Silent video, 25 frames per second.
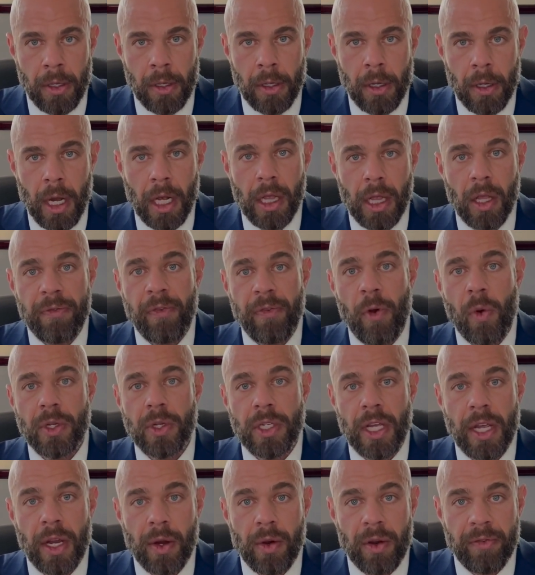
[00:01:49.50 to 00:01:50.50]
I look forward
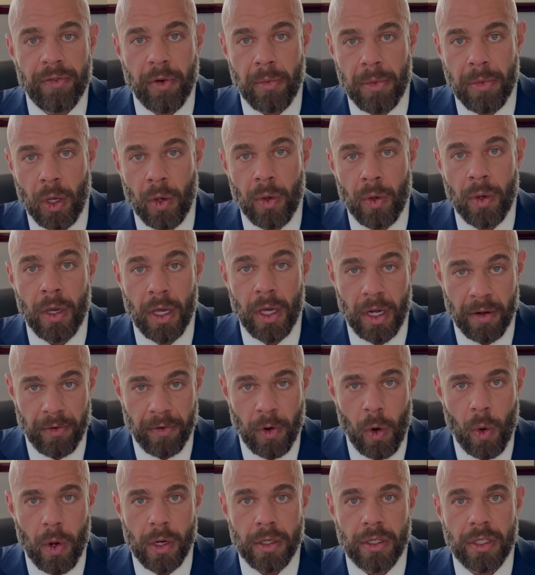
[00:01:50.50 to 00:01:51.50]
to hearing from you and, of
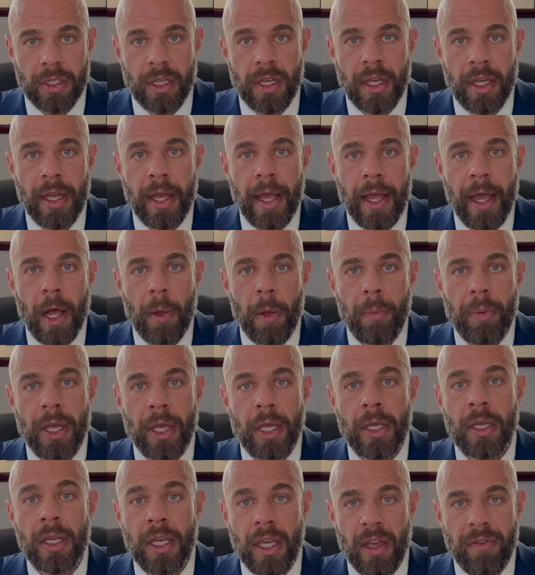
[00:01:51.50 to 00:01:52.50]
course,
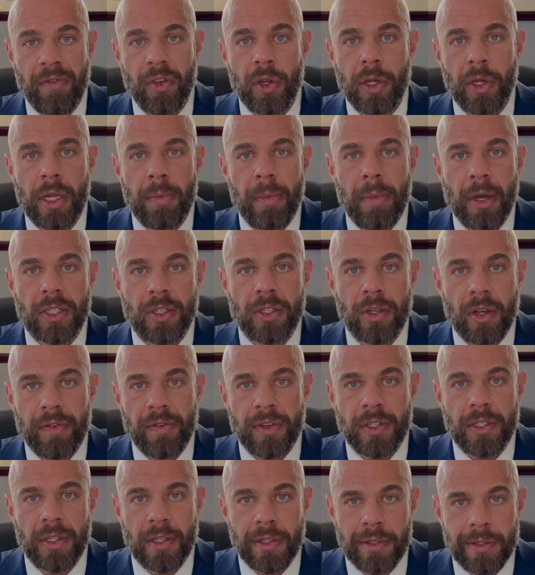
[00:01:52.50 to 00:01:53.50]
helping if you need my
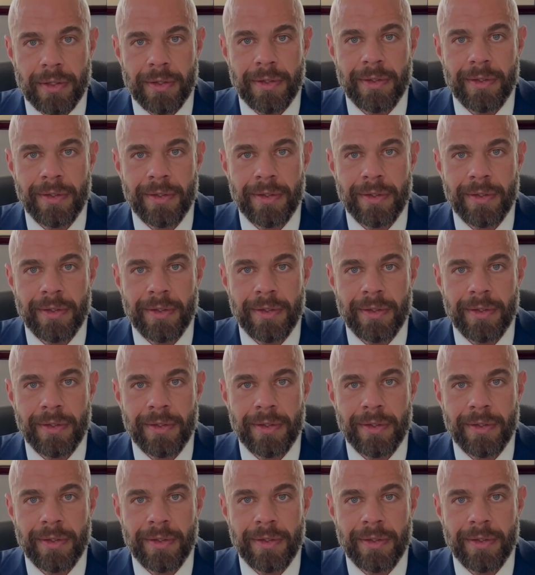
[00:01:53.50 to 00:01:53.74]
services.